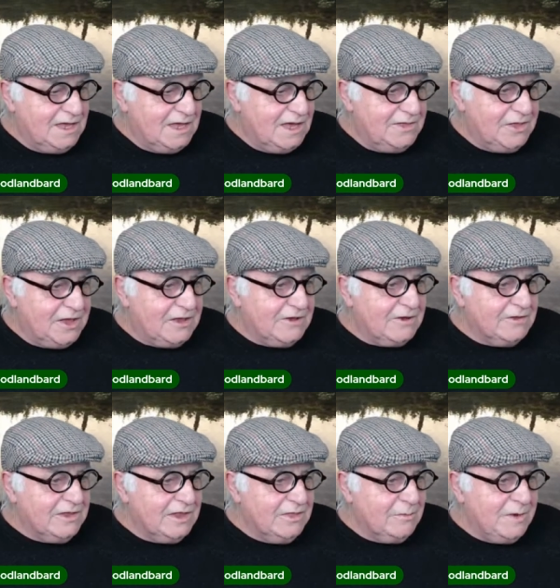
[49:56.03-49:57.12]
I think I've got
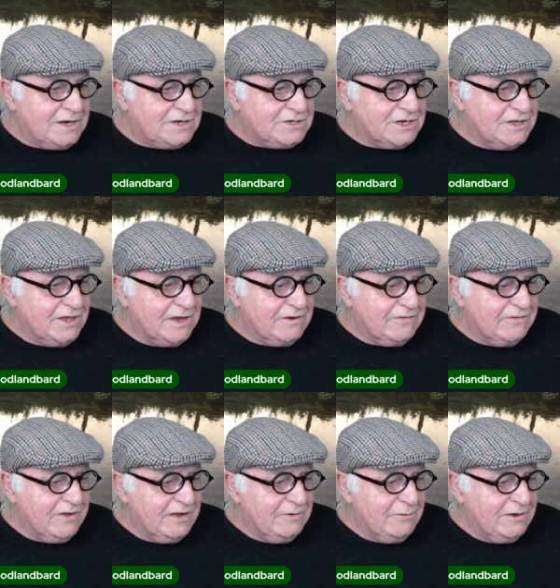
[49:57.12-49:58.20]
another picture there,
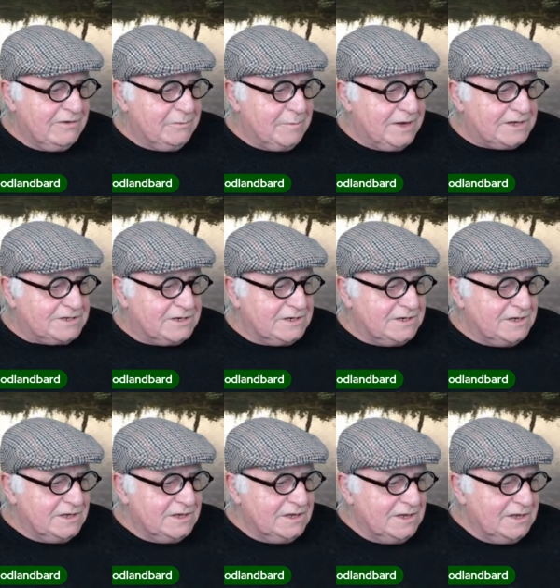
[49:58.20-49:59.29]
sideways picture.
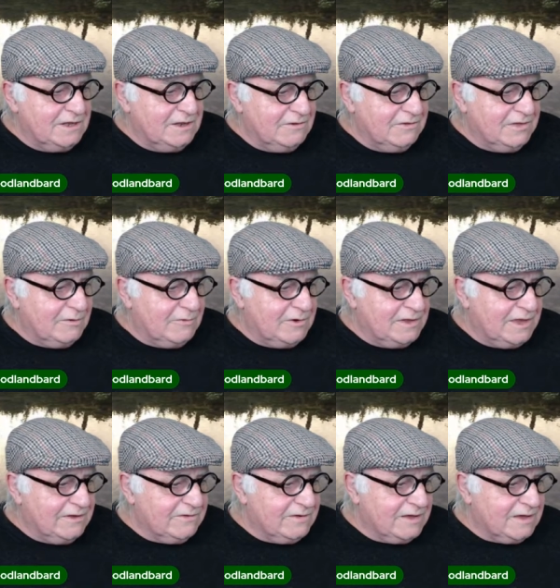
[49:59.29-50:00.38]
No, that one
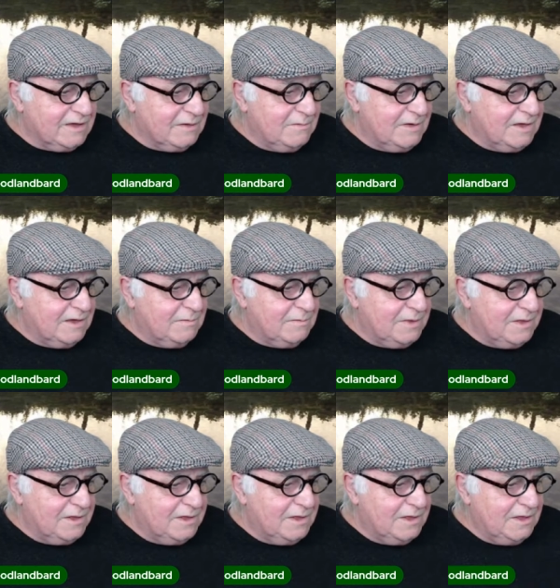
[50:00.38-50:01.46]
hasn't come up.
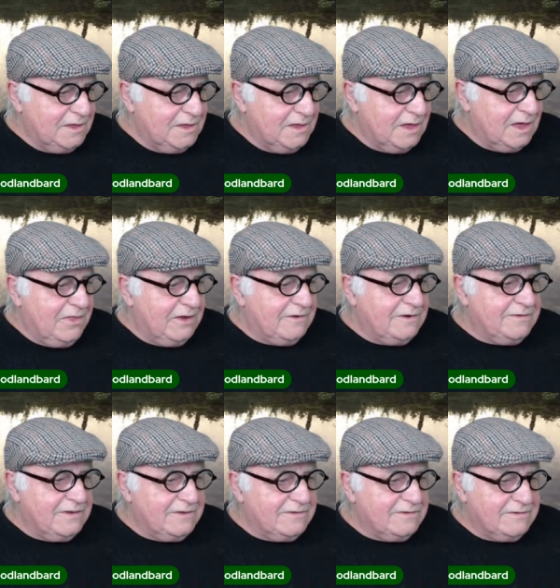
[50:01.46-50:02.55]
Oh, there
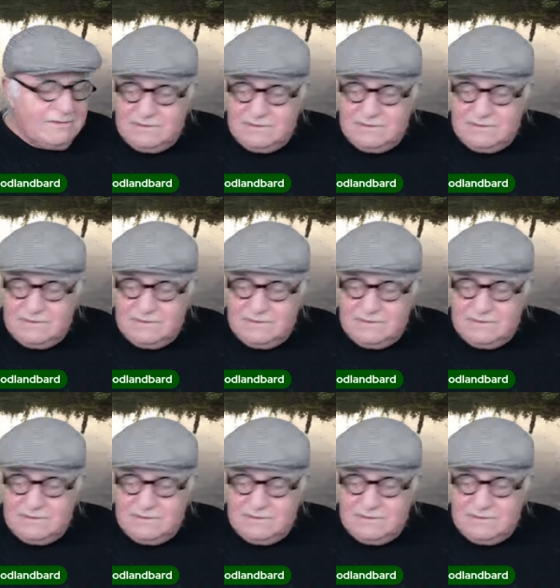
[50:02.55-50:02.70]
it is.